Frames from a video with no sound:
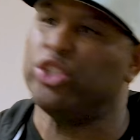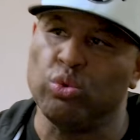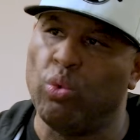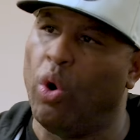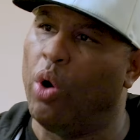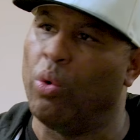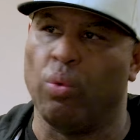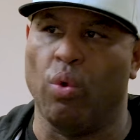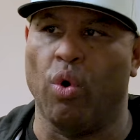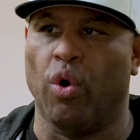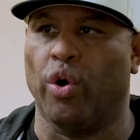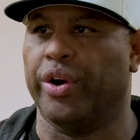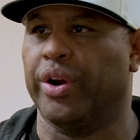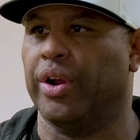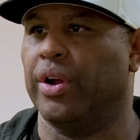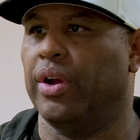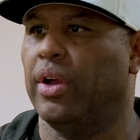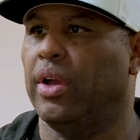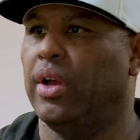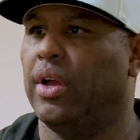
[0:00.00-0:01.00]
as you want
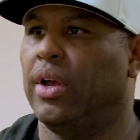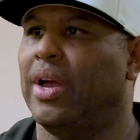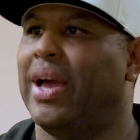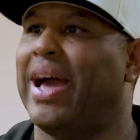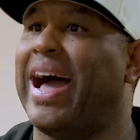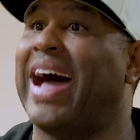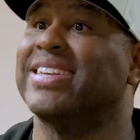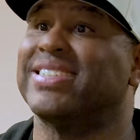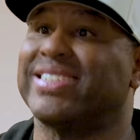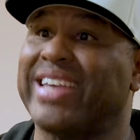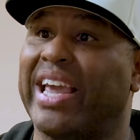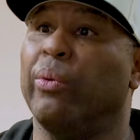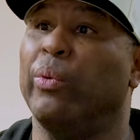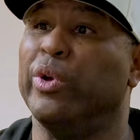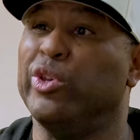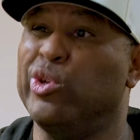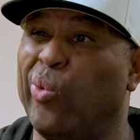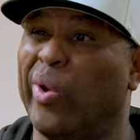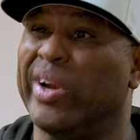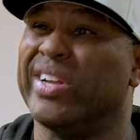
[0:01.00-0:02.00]
water. I say
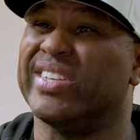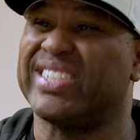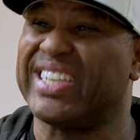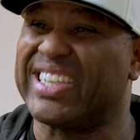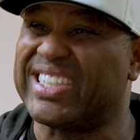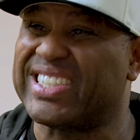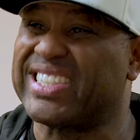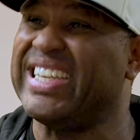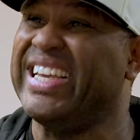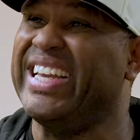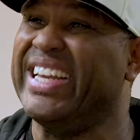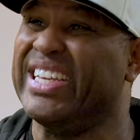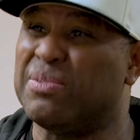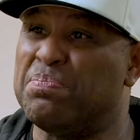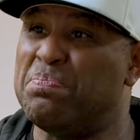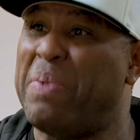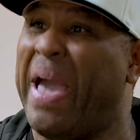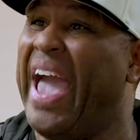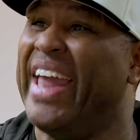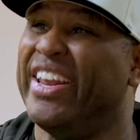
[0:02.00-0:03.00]
when you want to succeed
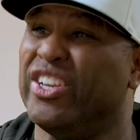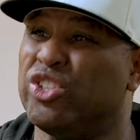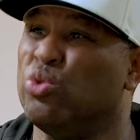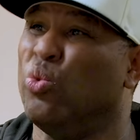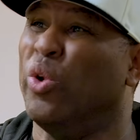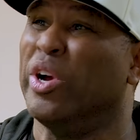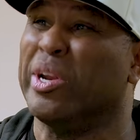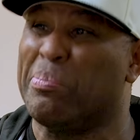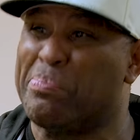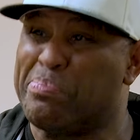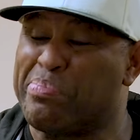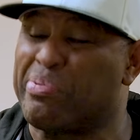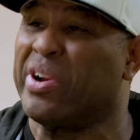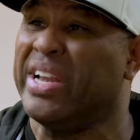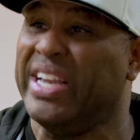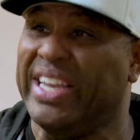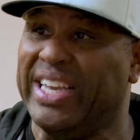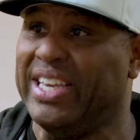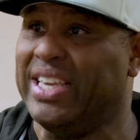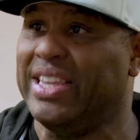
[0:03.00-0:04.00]
as bad as you want to
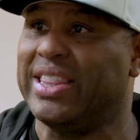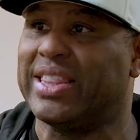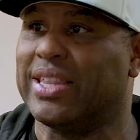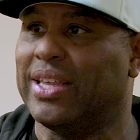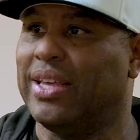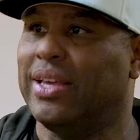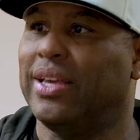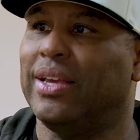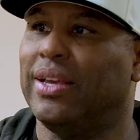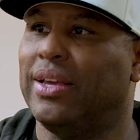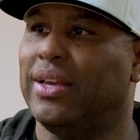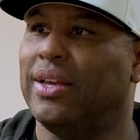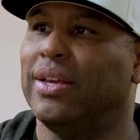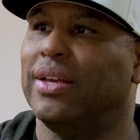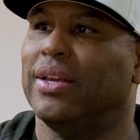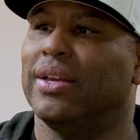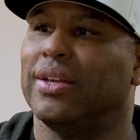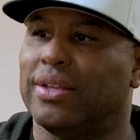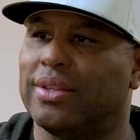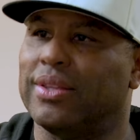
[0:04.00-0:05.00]
breathe, yeah.
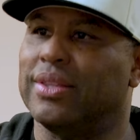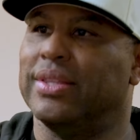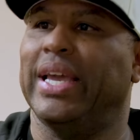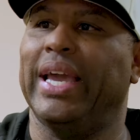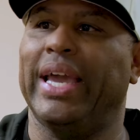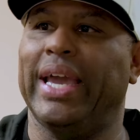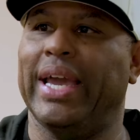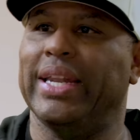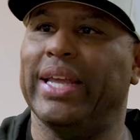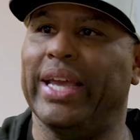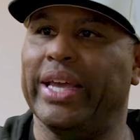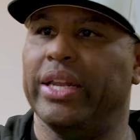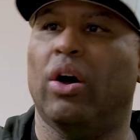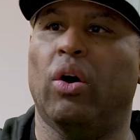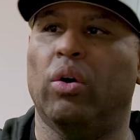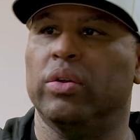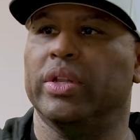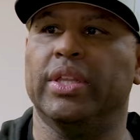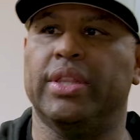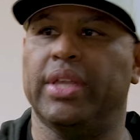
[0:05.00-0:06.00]
then and
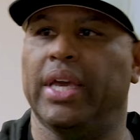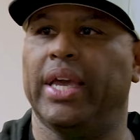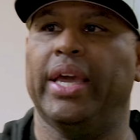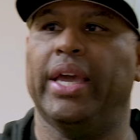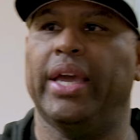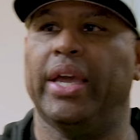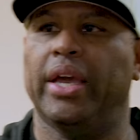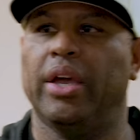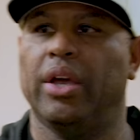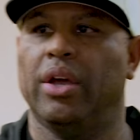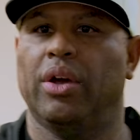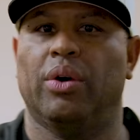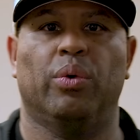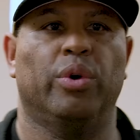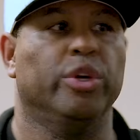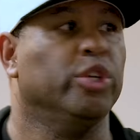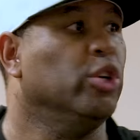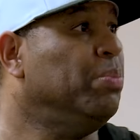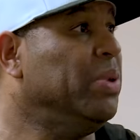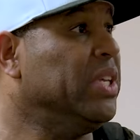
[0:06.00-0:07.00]
only then
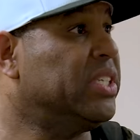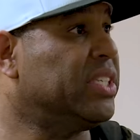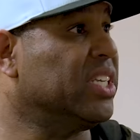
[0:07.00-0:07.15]
will you be